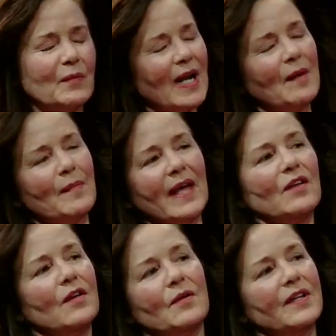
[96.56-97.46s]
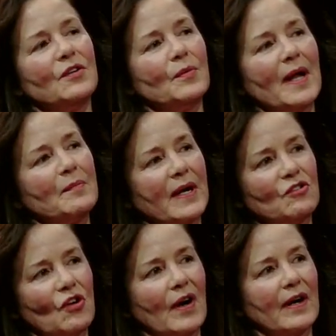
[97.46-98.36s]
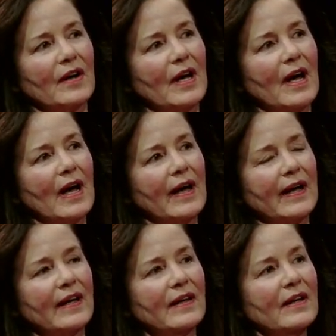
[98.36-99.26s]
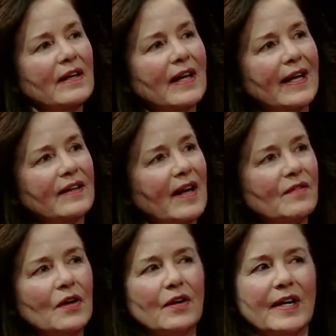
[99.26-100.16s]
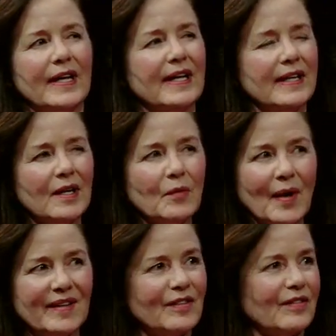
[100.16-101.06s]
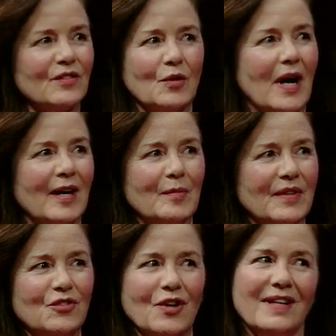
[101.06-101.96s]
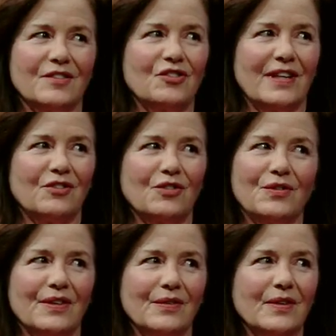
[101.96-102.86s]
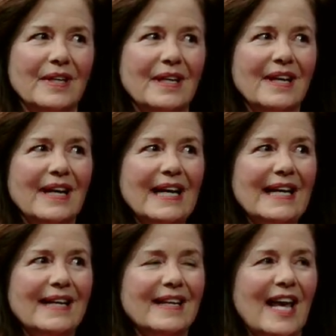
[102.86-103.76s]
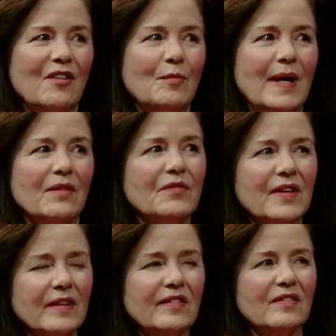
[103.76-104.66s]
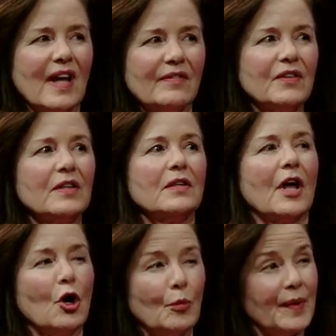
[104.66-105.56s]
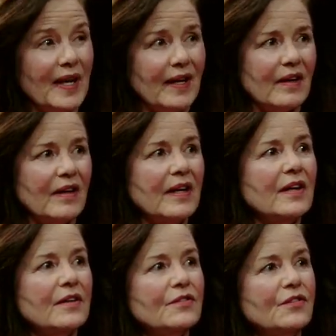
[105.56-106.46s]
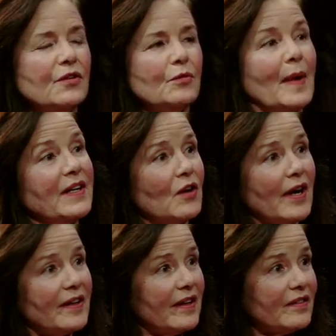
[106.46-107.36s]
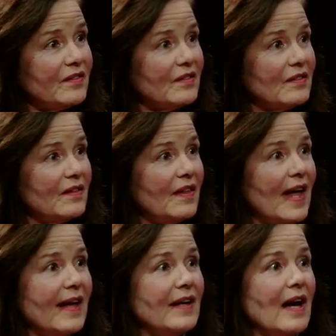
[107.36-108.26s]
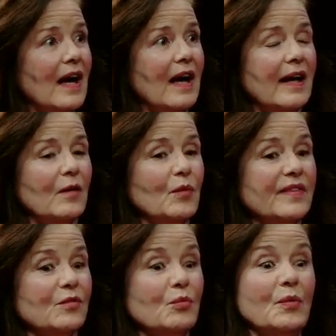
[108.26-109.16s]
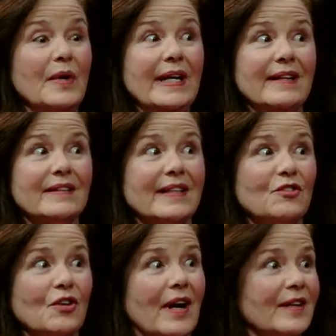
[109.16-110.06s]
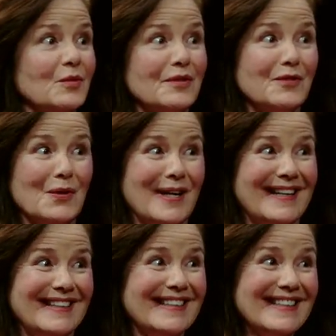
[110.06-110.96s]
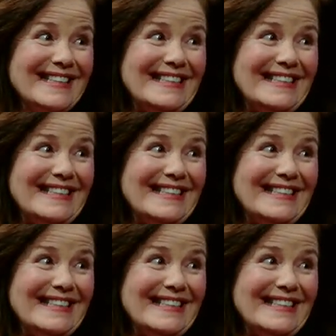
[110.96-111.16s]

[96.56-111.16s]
When I met you and you read my chart, I had never heard anyone describe astrology as you do. It gave me a philosophical opening to my darkness that I was really trying to avoid.